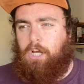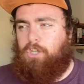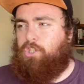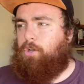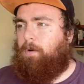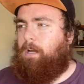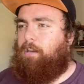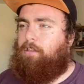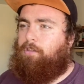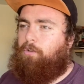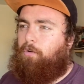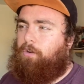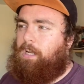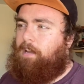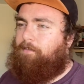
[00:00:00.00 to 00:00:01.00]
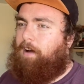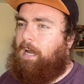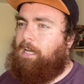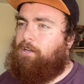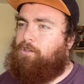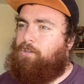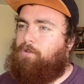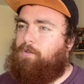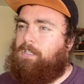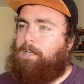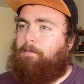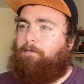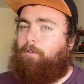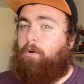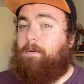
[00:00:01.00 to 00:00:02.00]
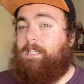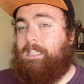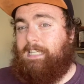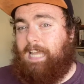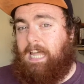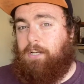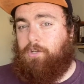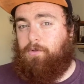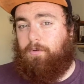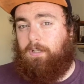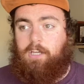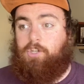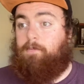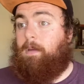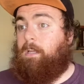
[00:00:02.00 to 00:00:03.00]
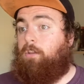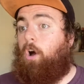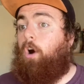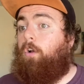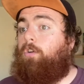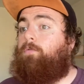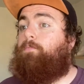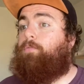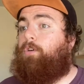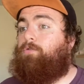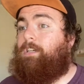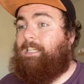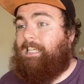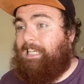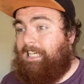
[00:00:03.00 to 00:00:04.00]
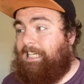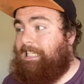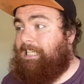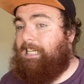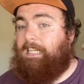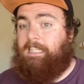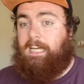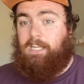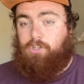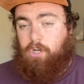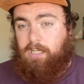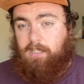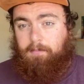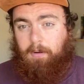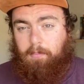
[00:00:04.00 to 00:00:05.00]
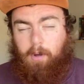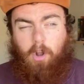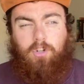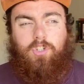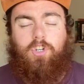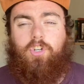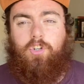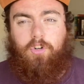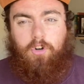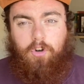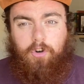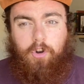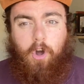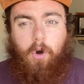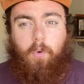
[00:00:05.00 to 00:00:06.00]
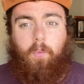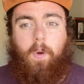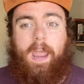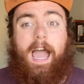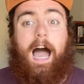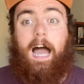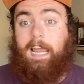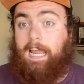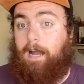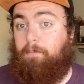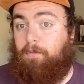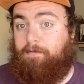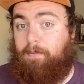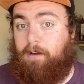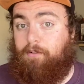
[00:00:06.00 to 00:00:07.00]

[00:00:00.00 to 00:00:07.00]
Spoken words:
So I thought if I do some form of schedule, it should make the whole process easier digestible, but also you'll know where I am with my